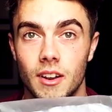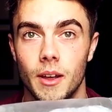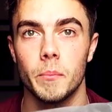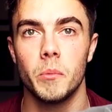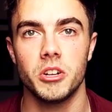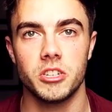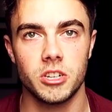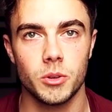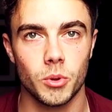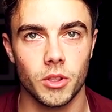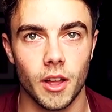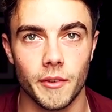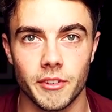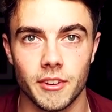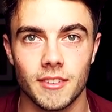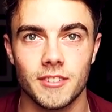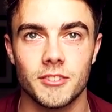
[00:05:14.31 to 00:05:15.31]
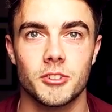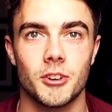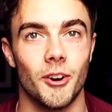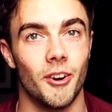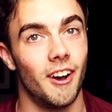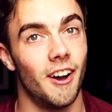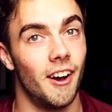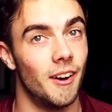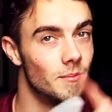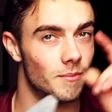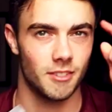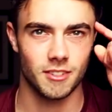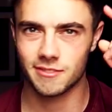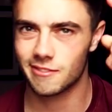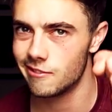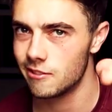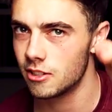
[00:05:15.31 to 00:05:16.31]
But she will love it. So, uh,
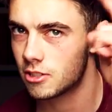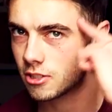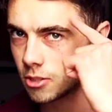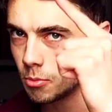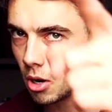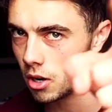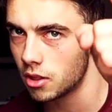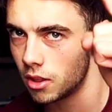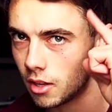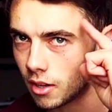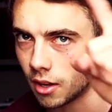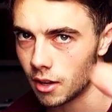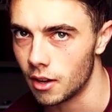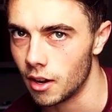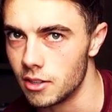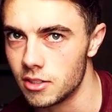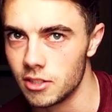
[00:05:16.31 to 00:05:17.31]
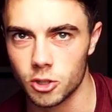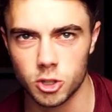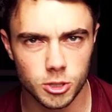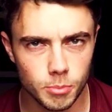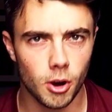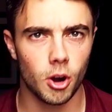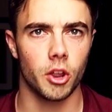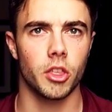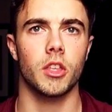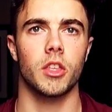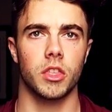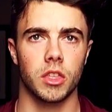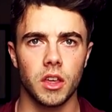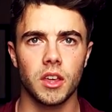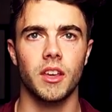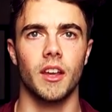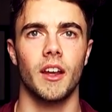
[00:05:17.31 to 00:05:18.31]
smart thinking, guys. You're smart
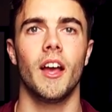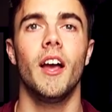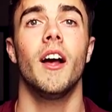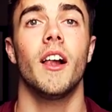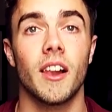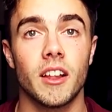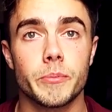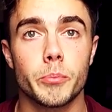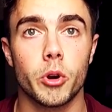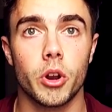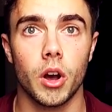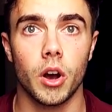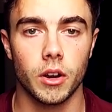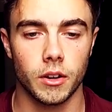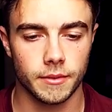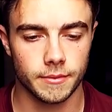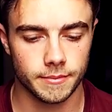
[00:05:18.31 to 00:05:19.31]
thinking. Let's put it on.